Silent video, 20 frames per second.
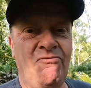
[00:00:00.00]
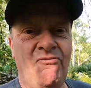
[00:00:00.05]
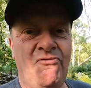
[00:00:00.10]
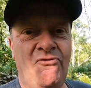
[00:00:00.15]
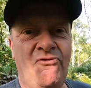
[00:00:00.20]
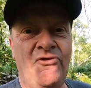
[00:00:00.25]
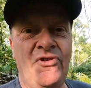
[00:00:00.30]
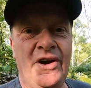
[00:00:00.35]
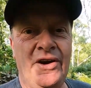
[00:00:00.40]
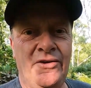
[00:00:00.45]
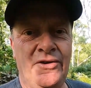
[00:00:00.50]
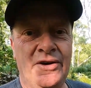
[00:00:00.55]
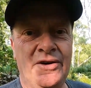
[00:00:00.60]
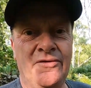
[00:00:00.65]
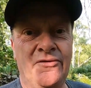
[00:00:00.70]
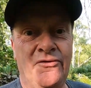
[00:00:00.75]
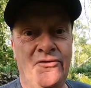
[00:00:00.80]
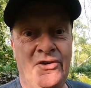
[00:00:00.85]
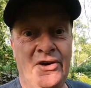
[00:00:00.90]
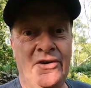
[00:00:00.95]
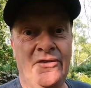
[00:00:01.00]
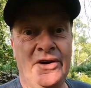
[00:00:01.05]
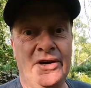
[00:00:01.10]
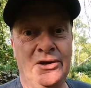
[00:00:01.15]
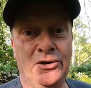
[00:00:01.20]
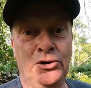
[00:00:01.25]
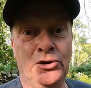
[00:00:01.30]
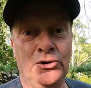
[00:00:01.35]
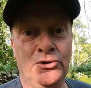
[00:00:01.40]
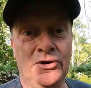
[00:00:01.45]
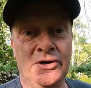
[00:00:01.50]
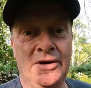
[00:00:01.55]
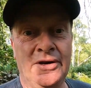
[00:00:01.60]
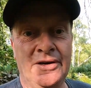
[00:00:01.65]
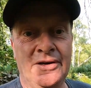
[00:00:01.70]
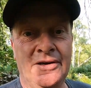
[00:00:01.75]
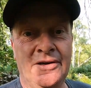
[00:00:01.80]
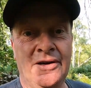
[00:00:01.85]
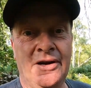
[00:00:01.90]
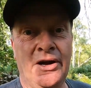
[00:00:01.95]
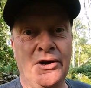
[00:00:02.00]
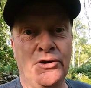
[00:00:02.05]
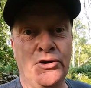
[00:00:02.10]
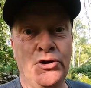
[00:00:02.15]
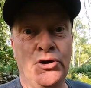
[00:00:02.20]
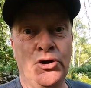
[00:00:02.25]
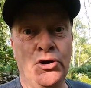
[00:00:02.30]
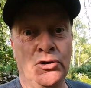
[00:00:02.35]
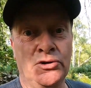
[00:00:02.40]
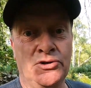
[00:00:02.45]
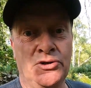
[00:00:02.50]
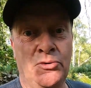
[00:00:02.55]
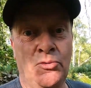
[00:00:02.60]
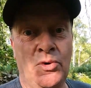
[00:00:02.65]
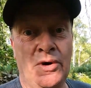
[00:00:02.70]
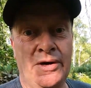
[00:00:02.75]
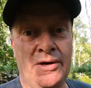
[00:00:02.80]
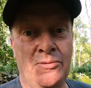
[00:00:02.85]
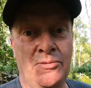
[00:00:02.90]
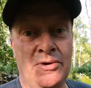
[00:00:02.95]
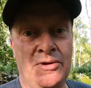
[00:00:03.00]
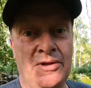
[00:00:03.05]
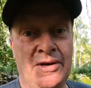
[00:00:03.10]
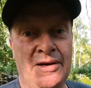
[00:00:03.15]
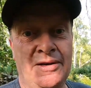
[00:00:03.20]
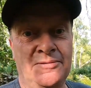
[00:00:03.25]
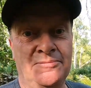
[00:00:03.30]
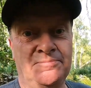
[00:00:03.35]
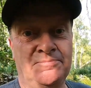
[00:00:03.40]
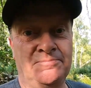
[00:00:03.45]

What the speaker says: Very, very lucky, and got away with that.